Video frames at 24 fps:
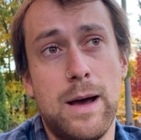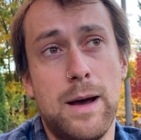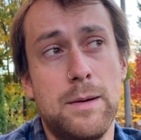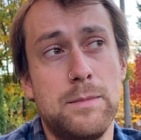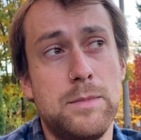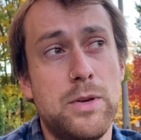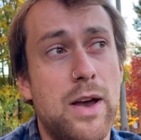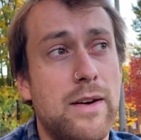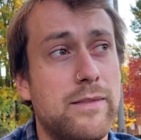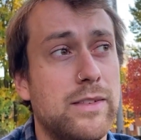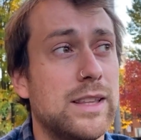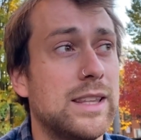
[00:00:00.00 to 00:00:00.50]

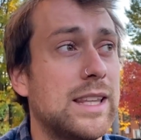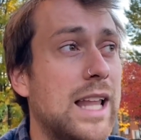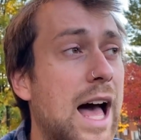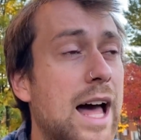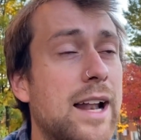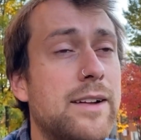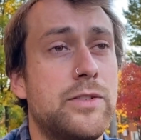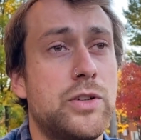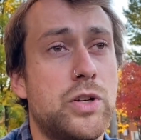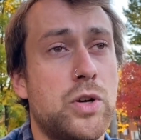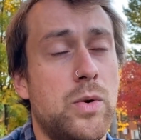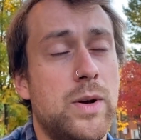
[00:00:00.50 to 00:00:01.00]
You have a
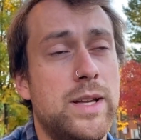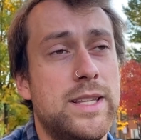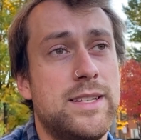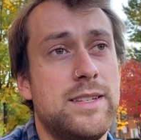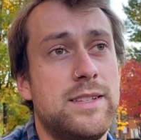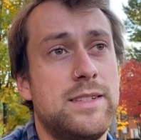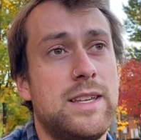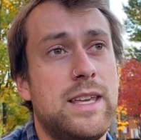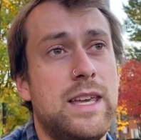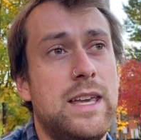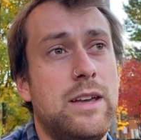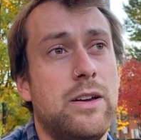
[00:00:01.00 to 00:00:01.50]
lot of
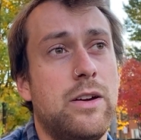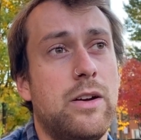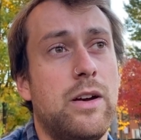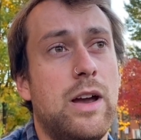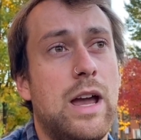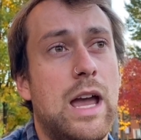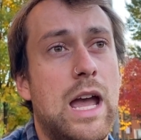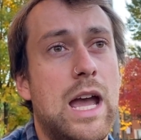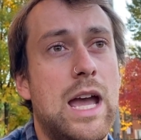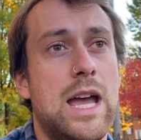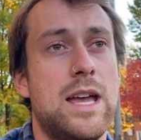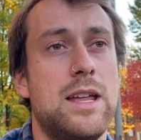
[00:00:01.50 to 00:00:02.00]
choices here,
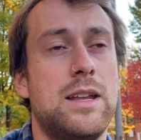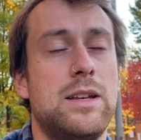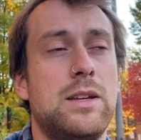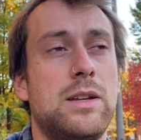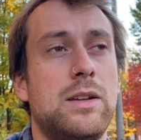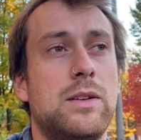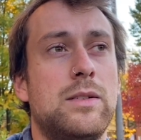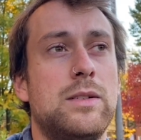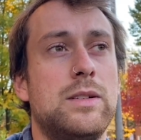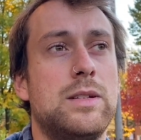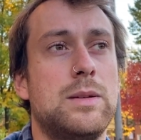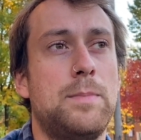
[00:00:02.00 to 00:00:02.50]

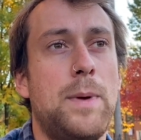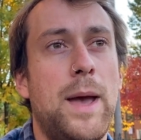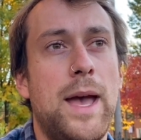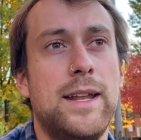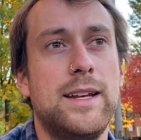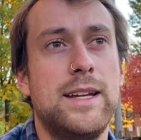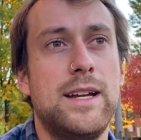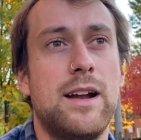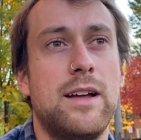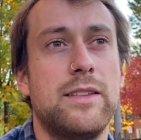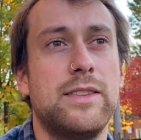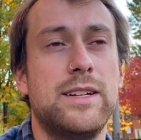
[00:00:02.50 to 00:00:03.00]
and
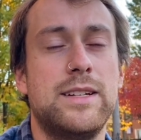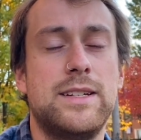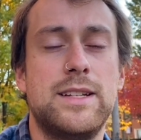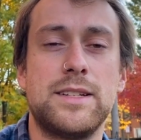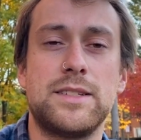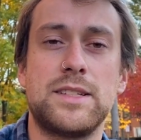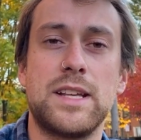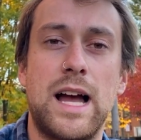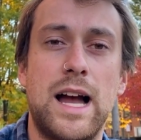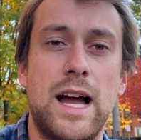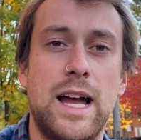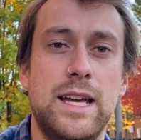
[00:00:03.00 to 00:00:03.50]
depending on the
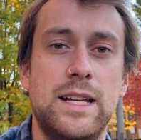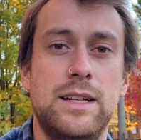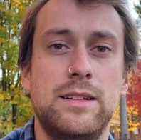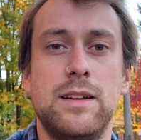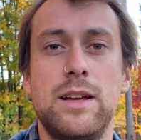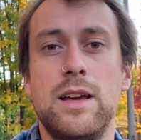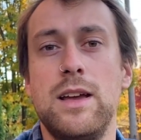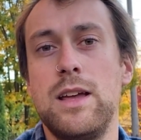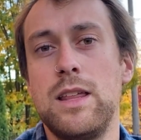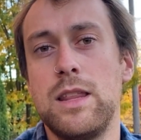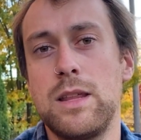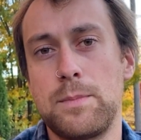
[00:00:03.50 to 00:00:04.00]
design,
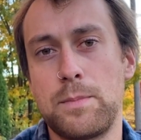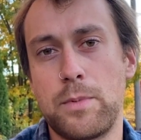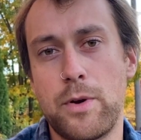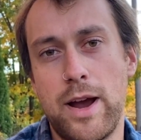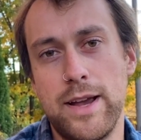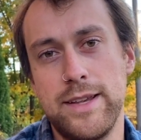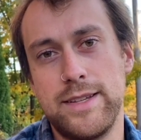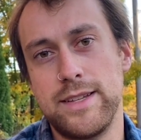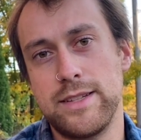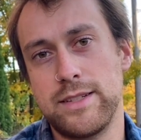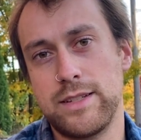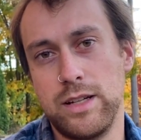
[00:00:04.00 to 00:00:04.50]
the
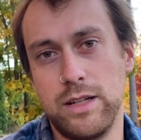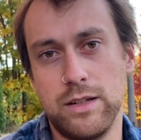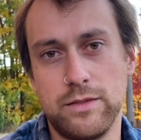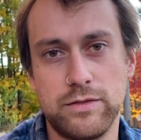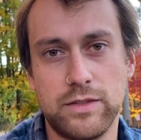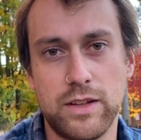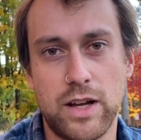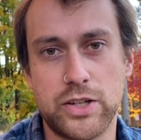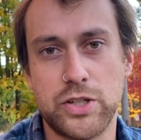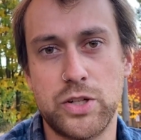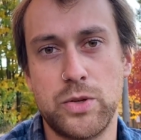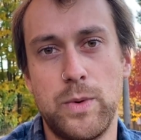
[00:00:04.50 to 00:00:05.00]
price is going to
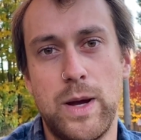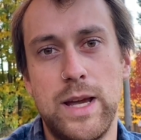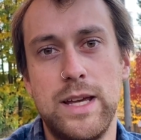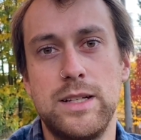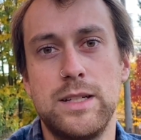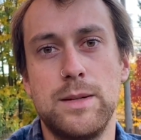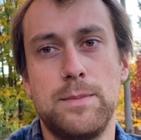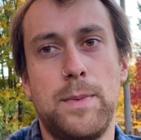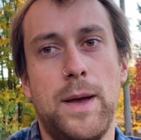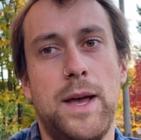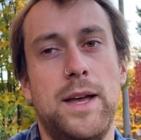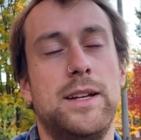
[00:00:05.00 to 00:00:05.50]
fluctuate
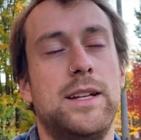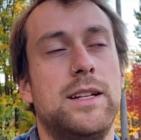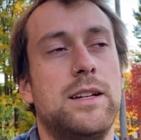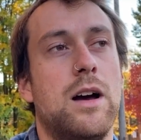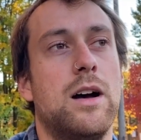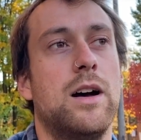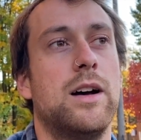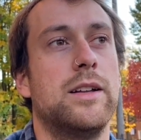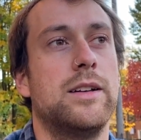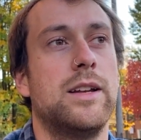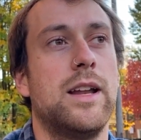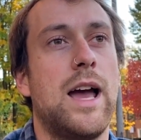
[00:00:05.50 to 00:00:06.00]
depending
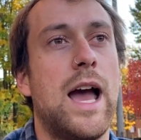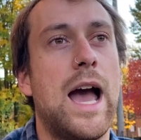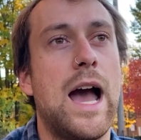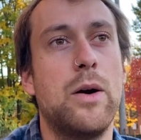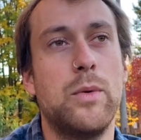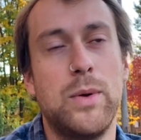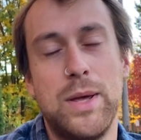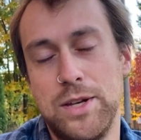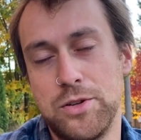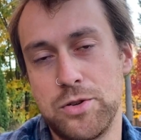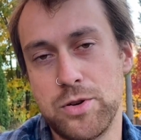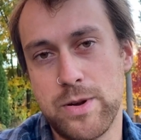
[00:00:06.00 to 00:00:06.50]
on
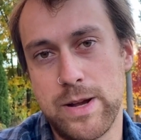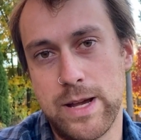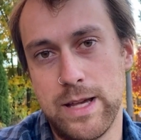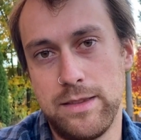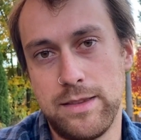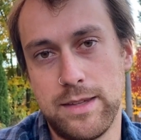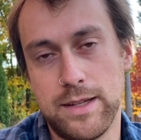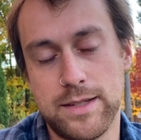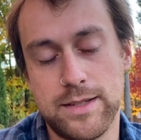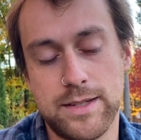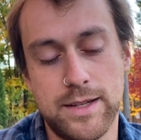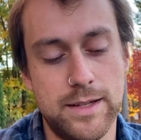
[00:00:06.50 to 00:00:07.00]
how intricate
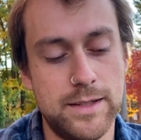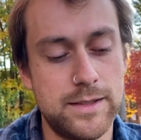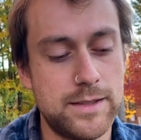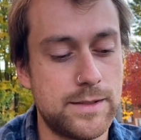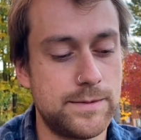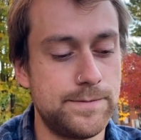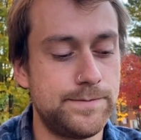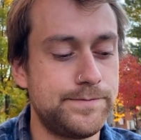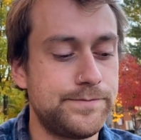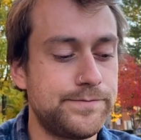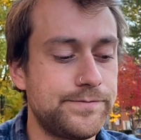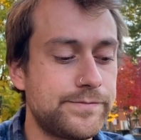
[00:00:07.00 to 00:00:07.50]
this
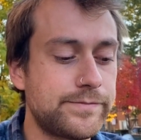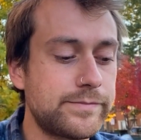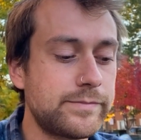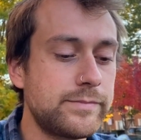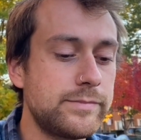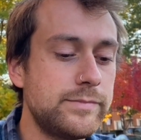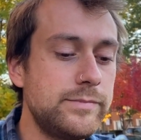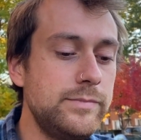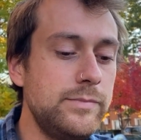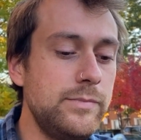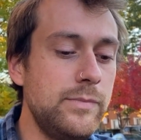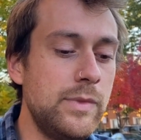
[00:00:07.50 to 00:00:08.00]
is.
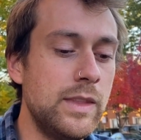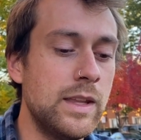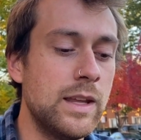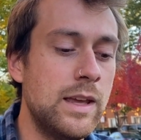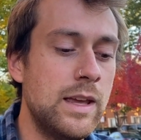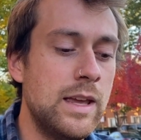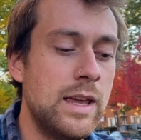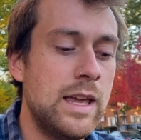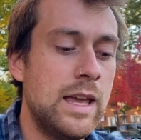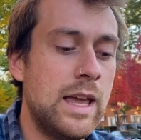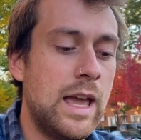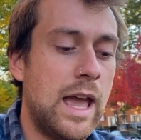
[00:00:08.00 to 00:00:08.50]

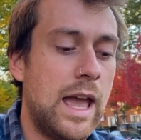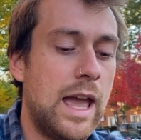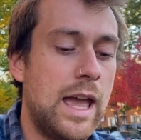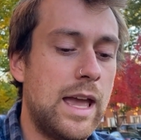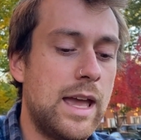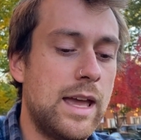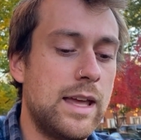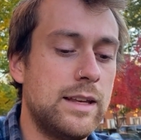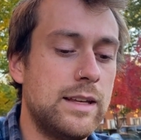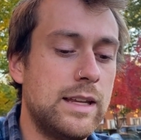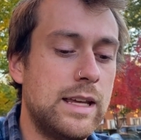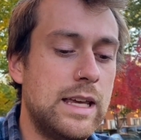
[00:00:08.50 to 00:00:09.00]

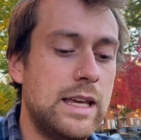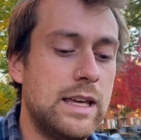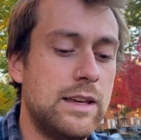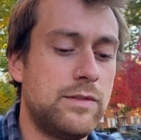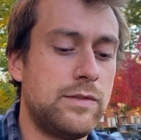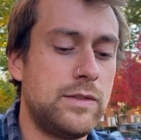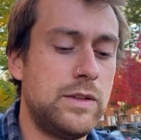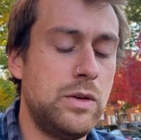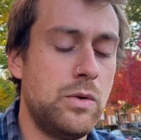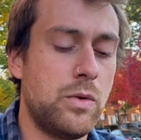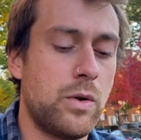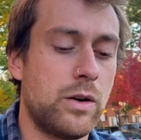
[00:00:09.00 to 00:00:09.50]
And
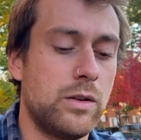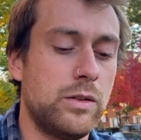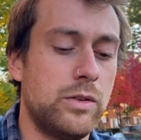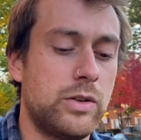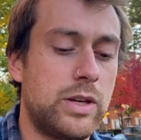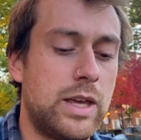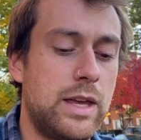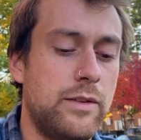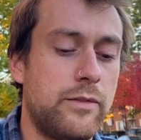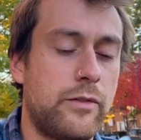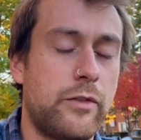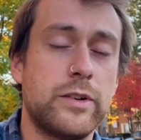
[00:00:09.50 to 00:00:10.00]
if you are
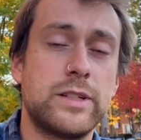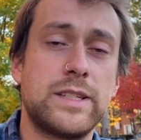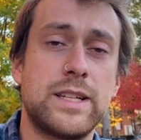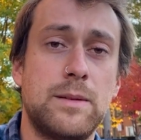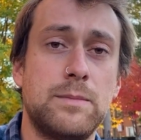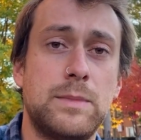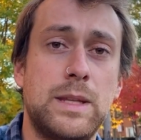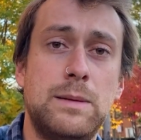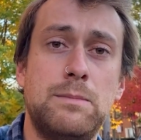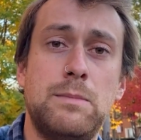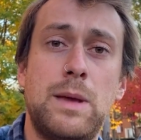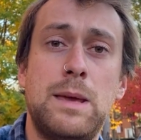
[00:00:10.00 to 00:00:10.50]
looking for
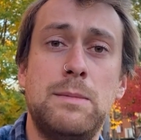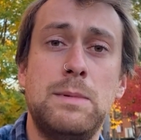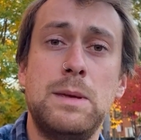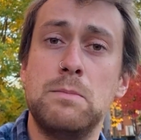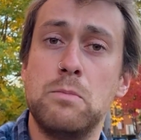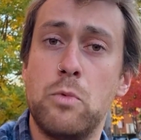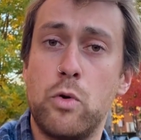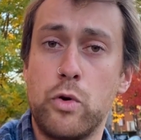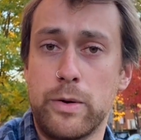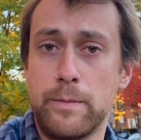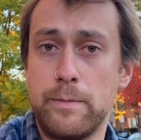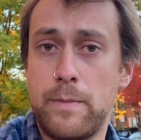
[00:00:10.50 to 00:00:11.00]
something maybe
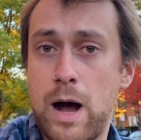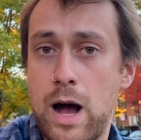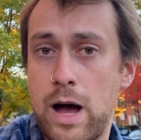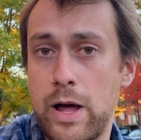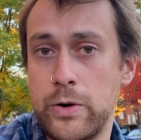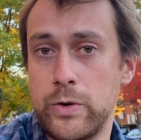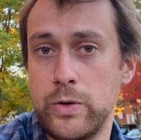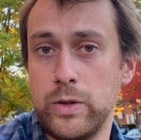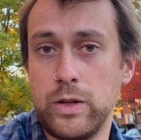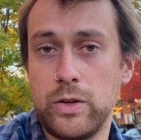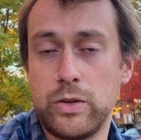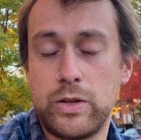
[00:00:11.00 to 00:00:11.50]
more
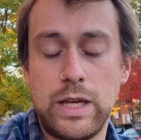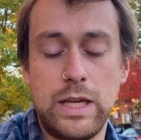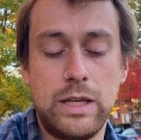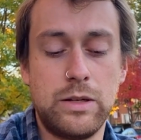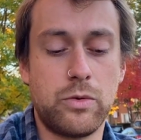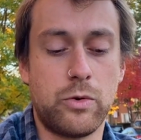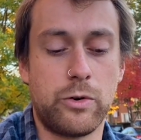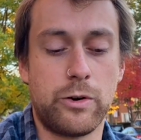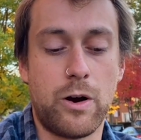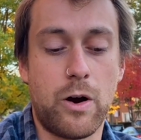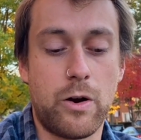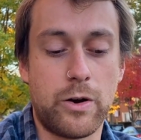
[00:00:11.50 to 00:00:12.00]
modern looking
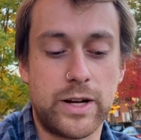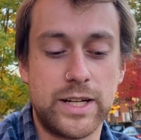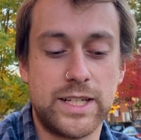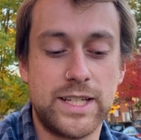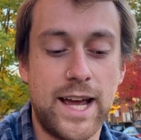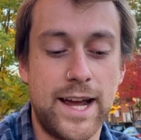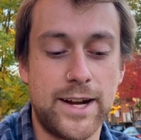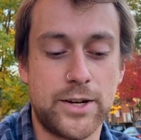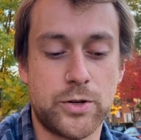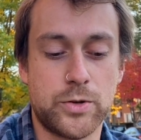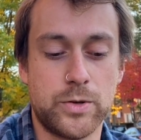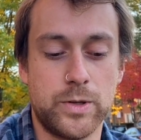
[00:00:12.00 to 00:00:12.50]
or
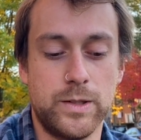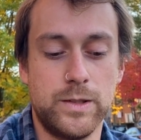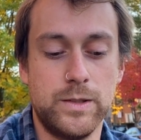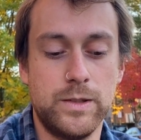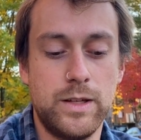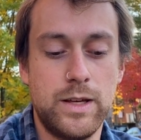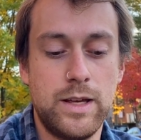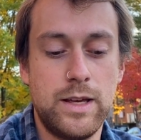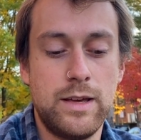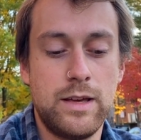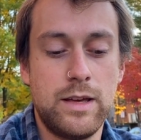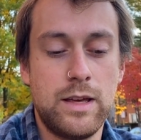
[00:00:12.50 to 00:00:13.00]
architectural,
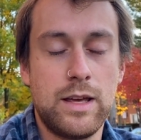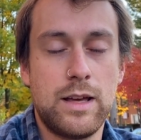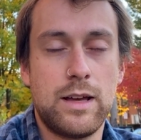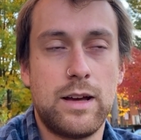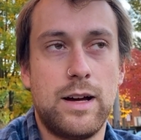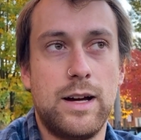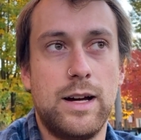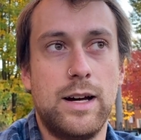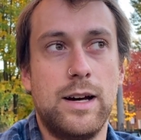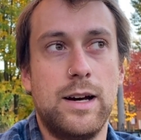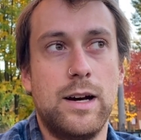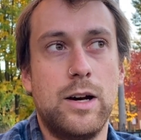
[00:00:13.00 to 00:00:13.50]

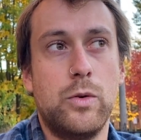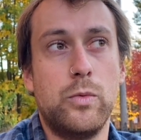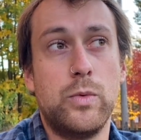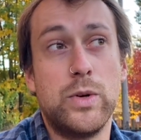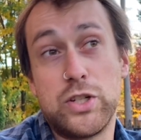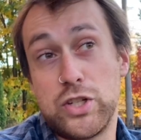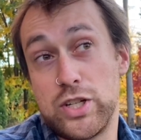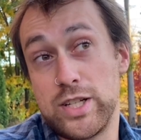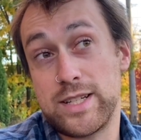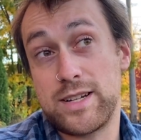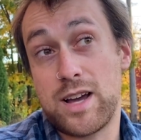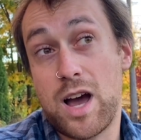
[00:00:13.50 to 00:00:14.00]

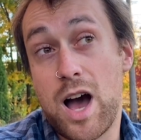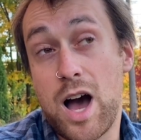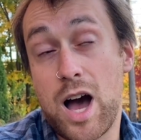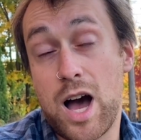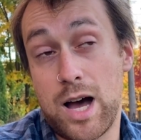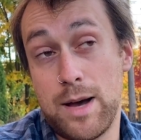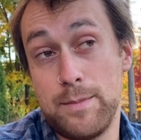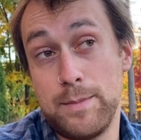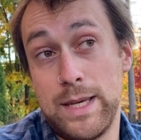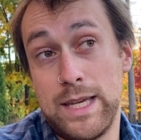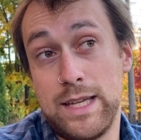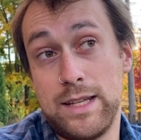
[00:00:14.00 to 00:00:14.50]
which is
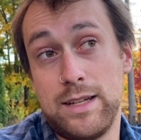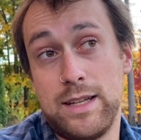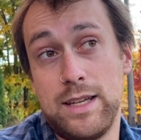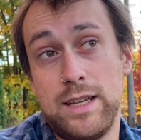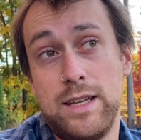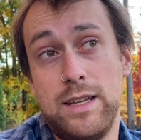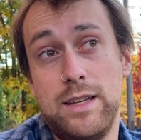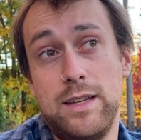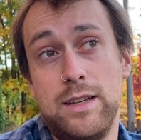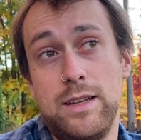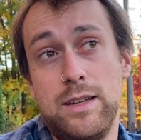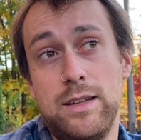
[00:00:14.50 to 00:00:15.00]
common
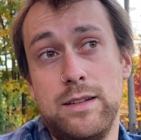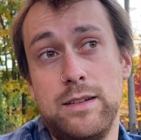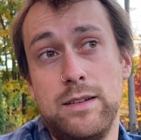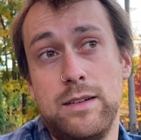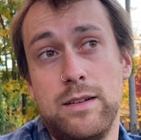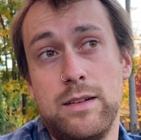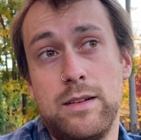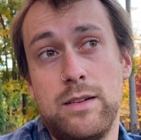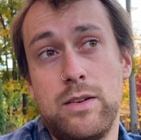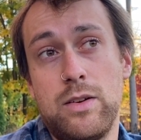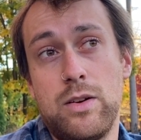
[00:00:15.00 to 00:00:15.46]
in